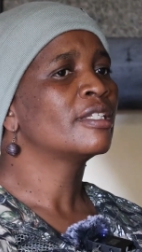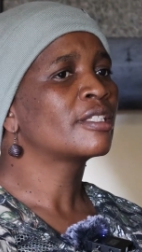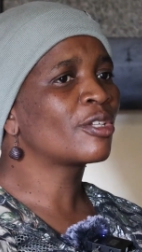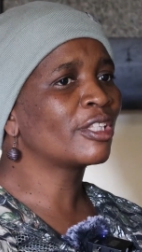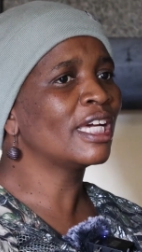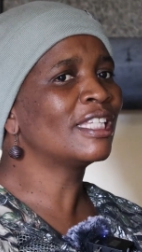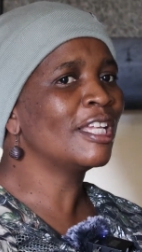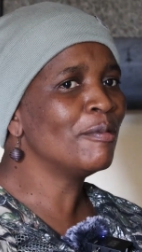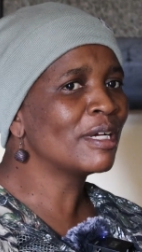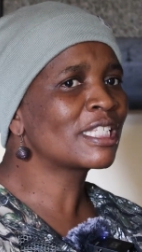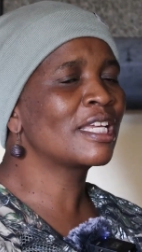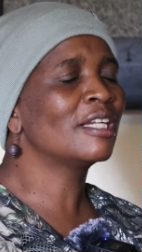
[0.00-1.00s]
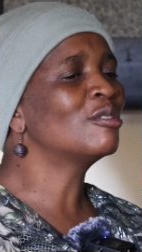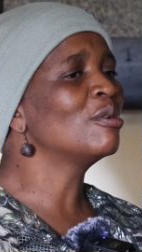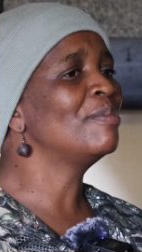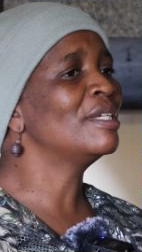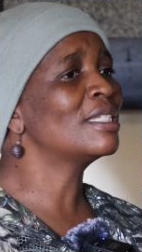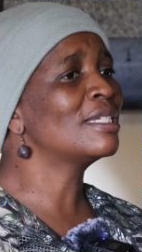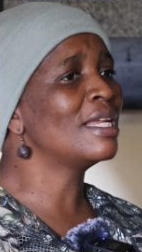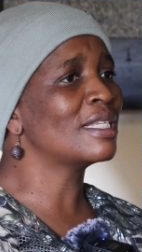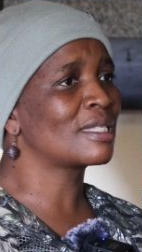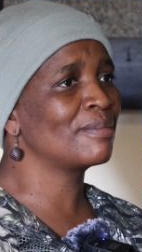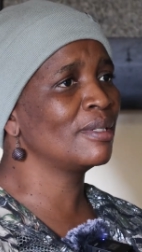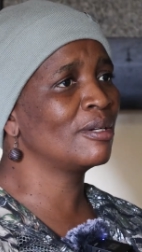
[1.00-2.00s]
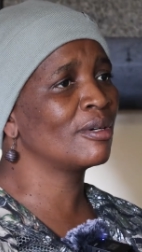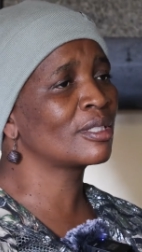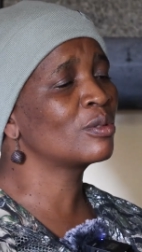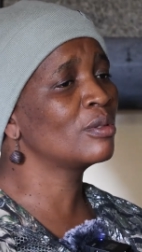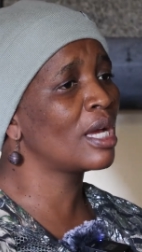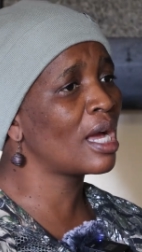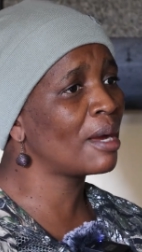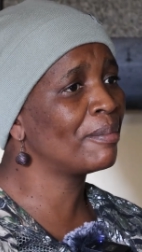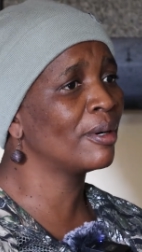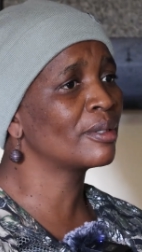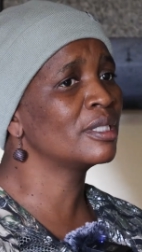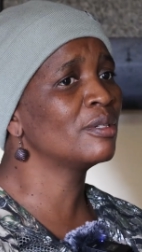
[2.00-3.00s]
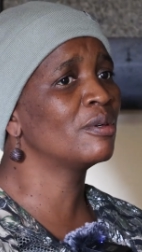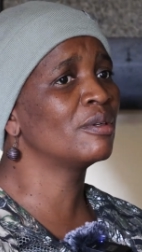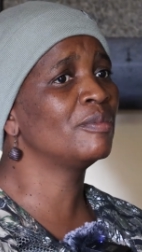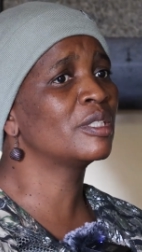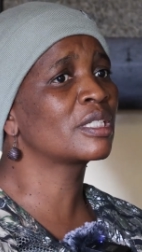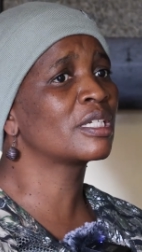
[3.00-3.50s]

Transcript: so that they must get to business, because we are about economic